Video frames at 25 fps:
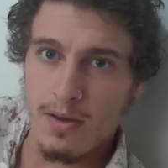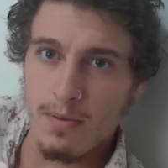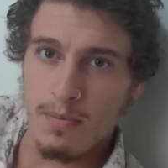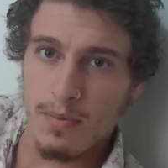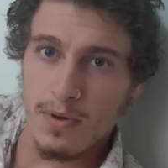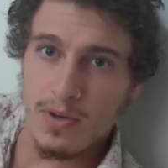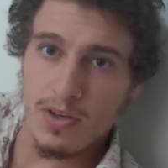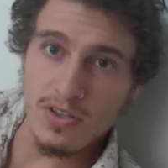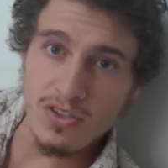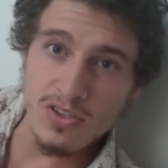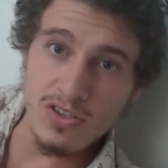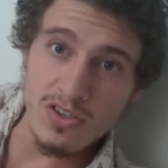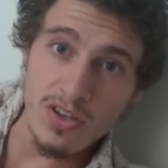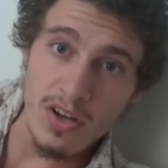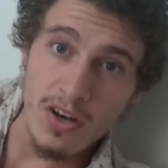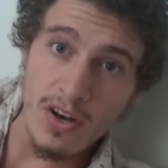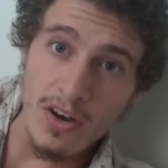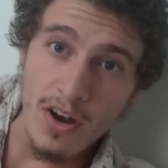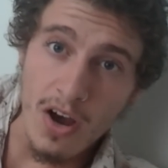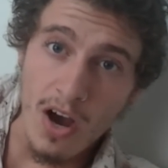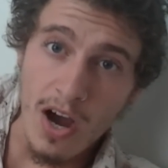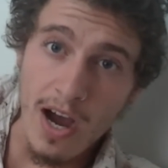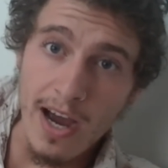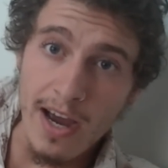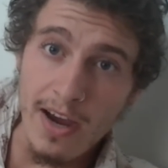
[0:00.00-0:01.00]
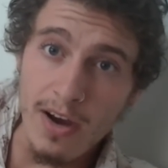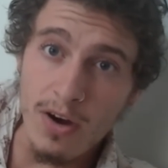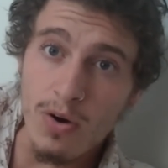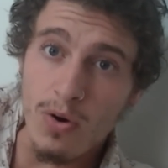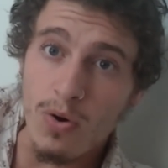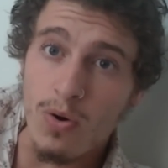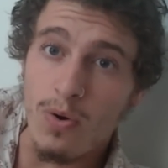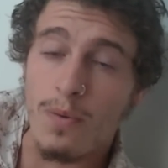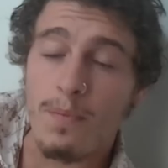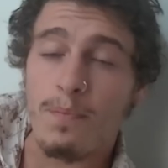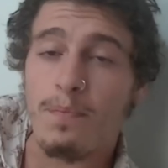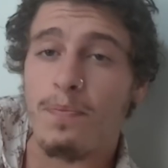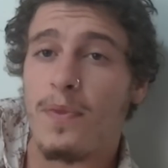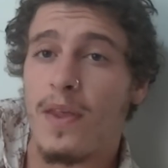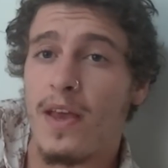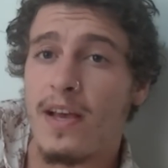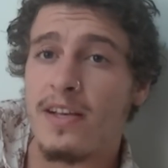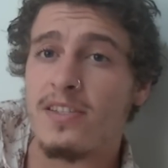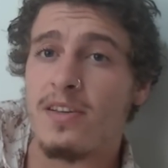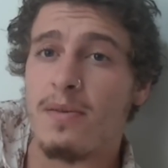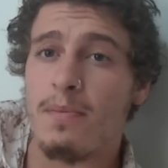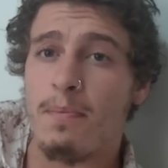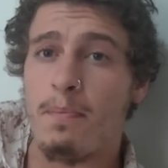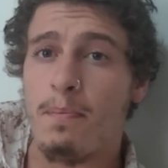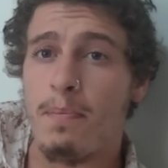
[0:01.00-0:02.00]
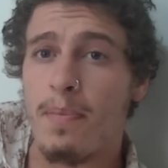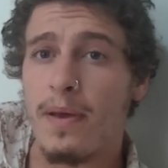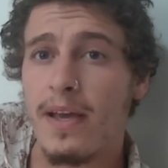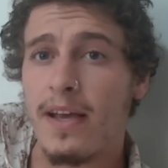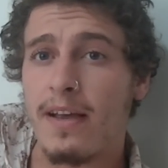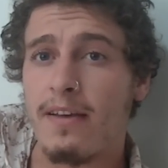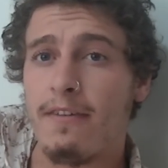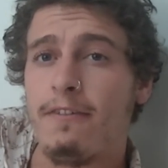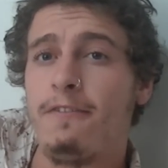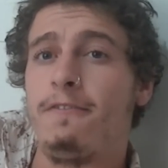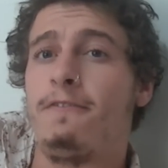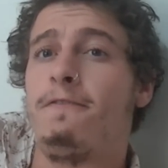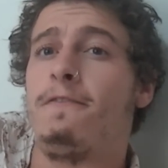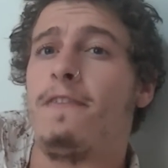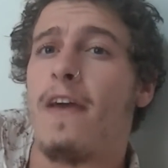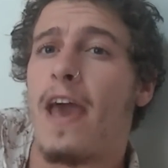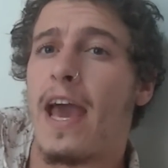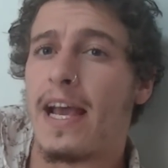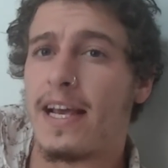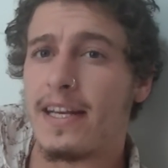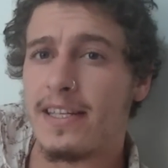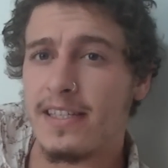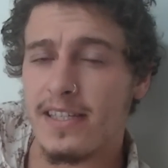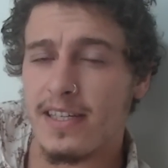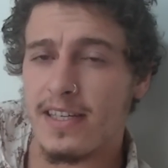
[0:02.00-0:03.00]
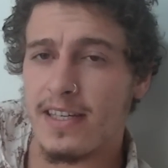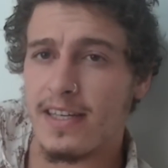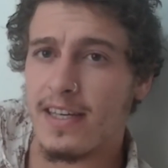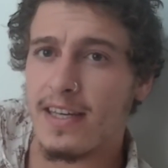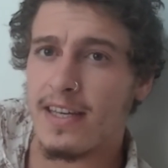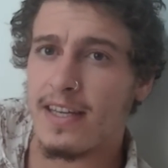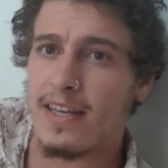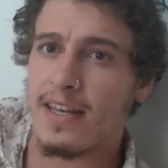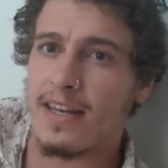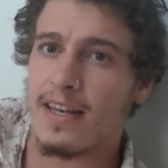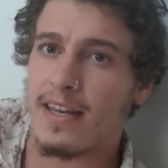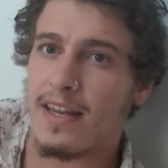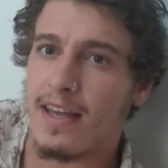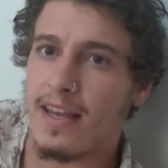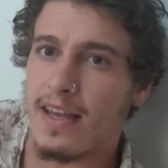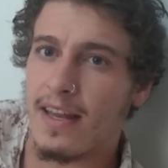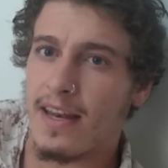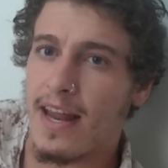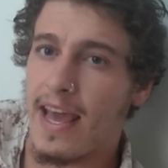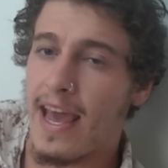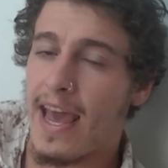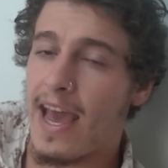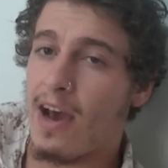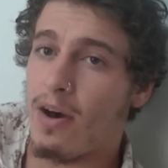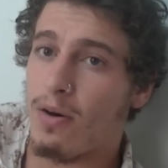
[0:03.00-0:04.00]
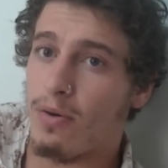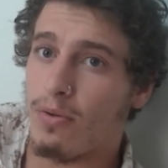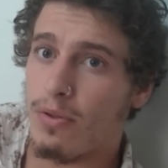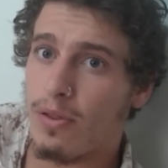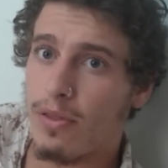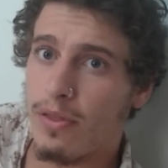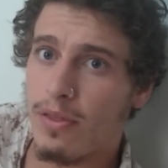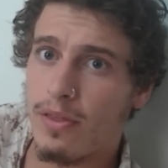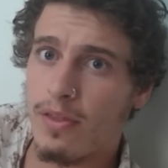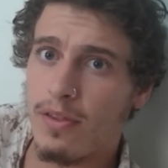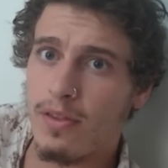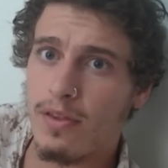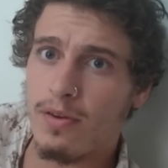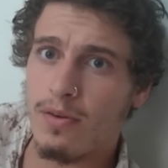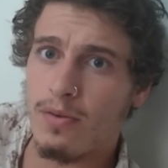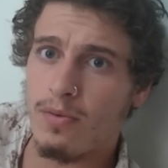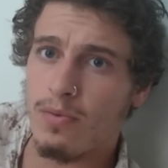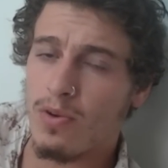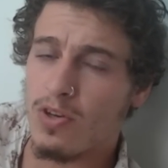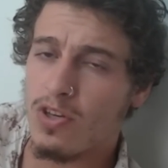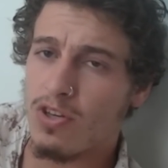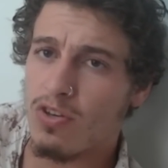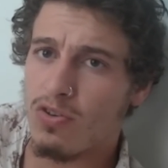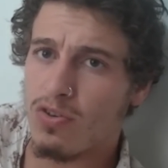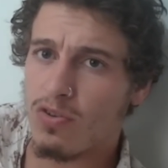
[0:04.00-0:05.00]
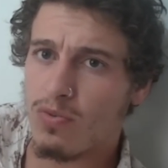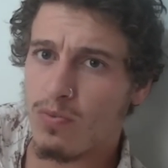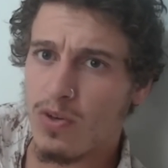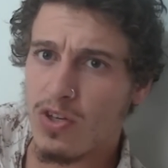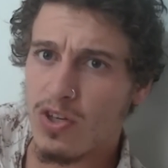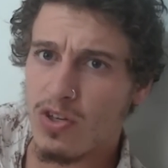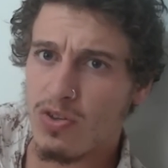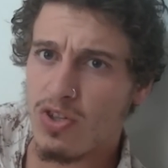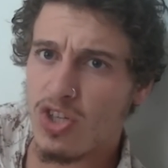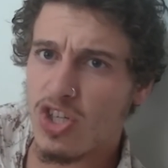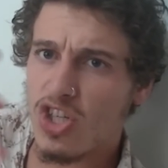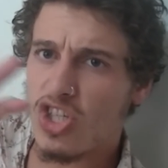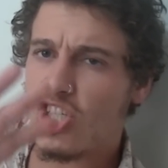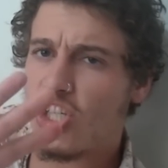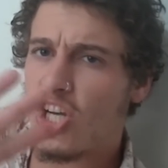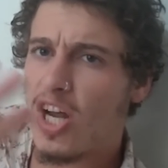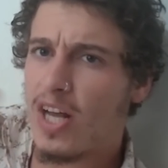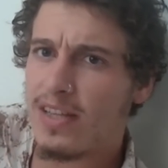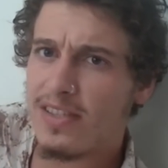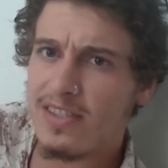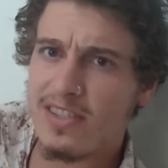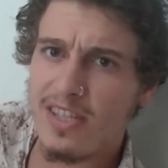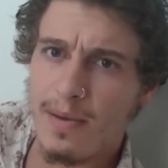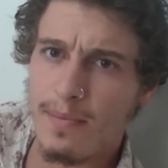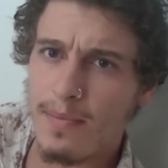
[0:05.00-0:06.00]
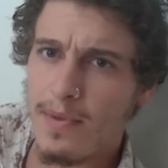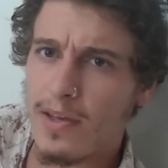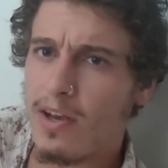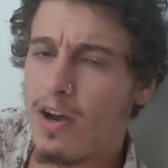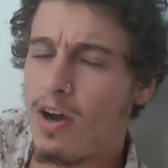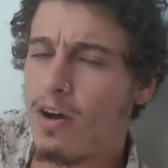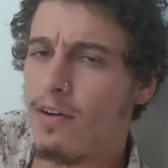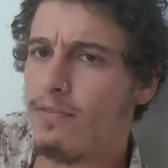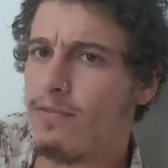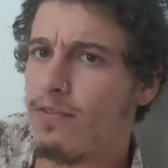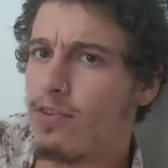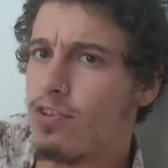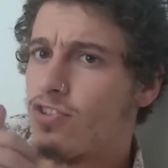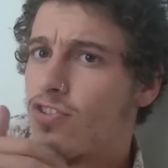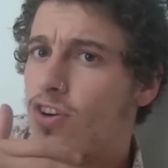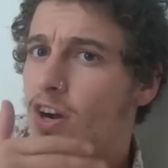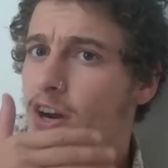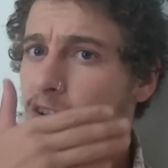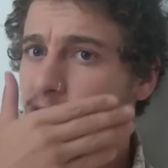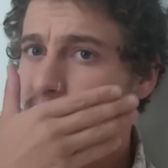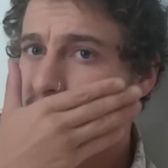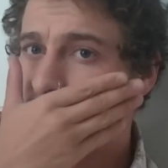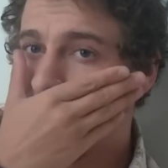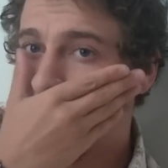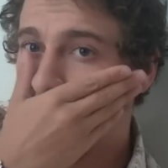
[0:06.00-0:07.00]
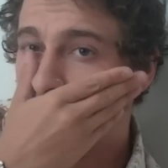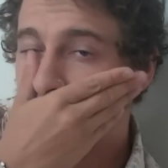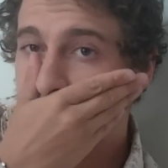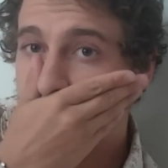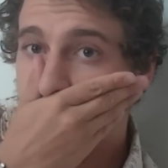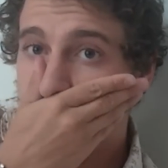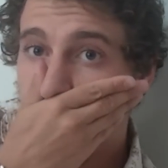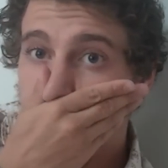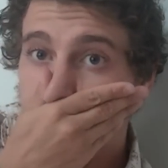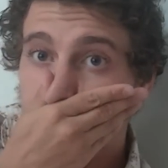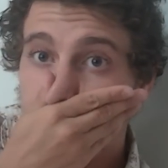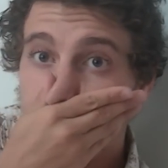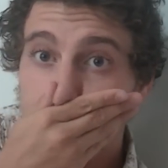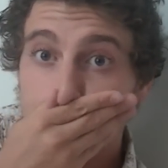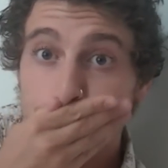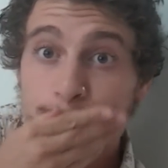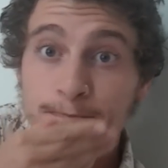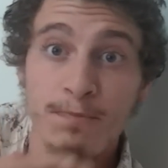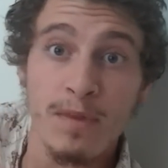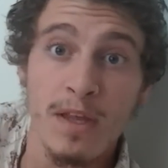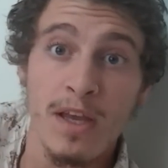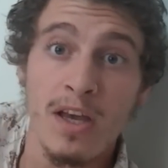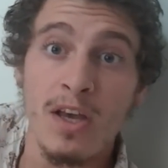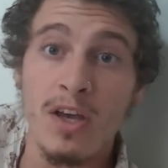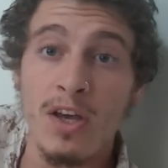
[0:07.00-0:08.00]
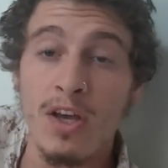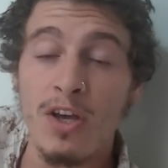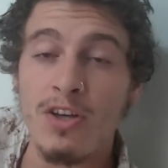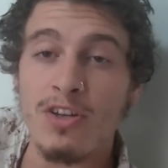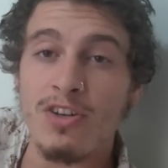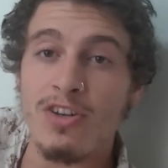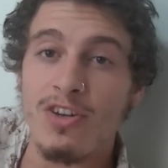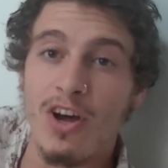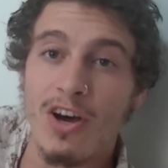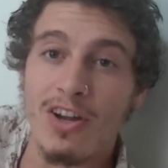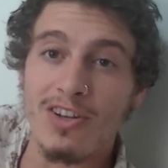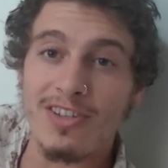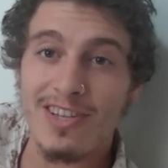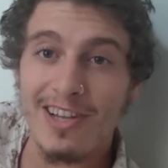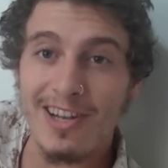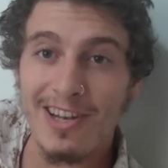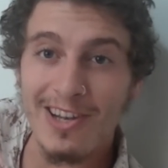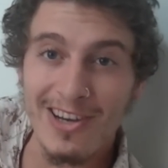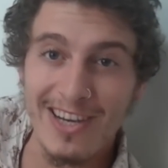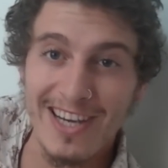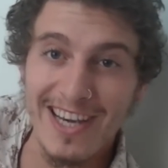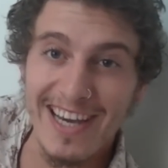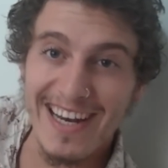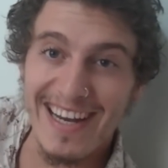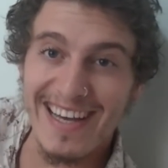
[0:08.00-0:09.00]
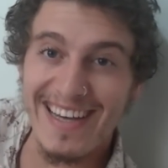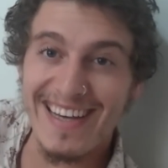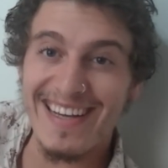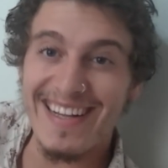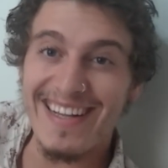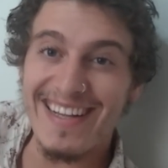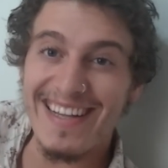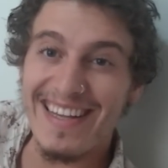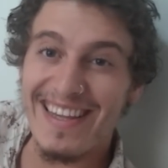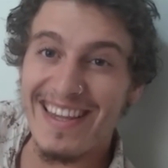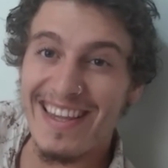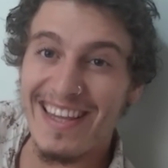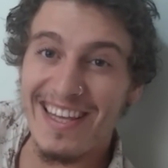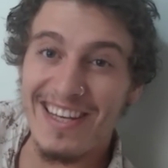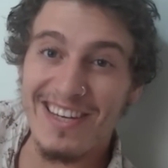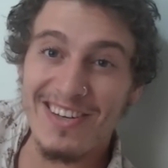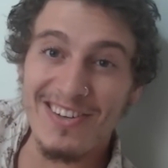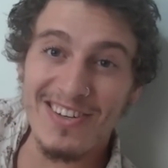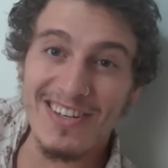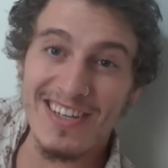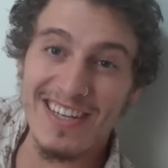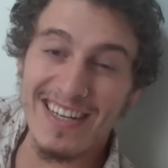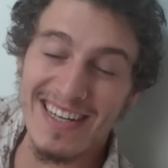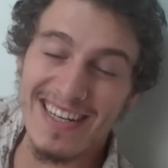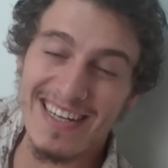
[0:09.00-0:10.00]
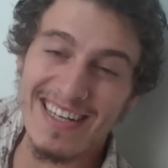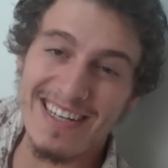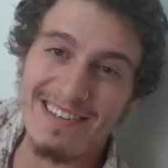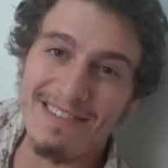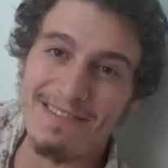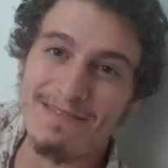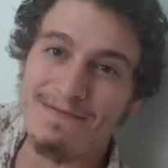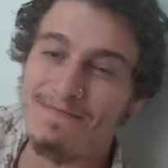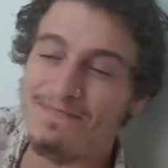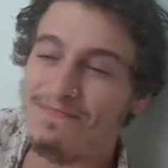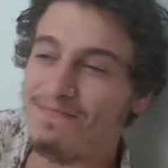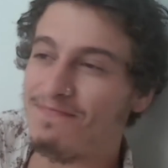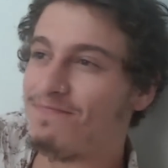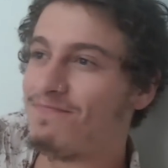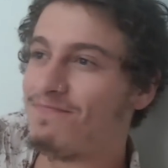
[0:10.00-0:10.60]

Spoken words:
Because denial is a big factor in health. When you shut something off and try not to look at it, then you're gonna